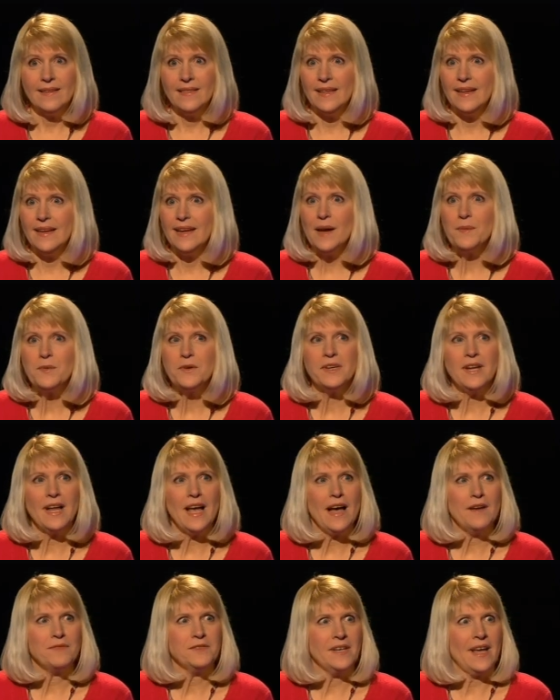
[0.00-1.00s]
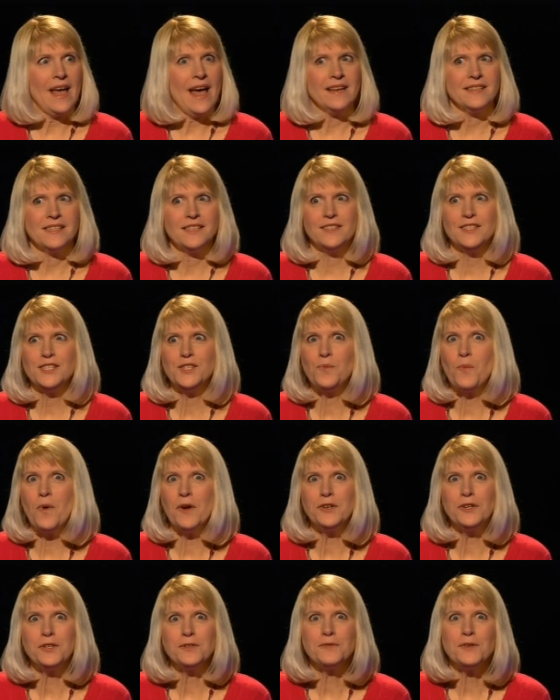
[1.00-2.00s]
think I'm going to have to ask this
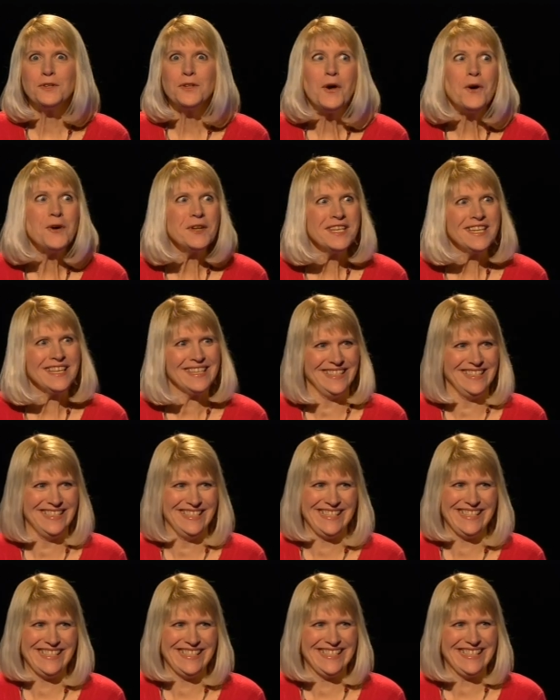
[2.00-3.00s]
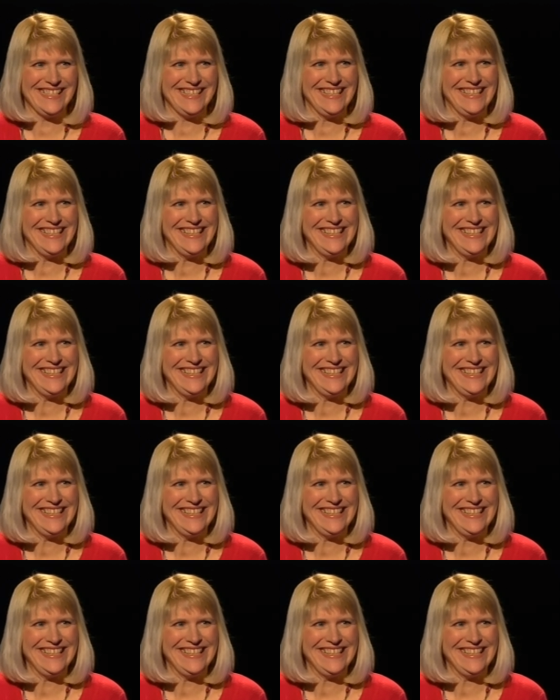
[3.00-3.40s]
wonderful audience.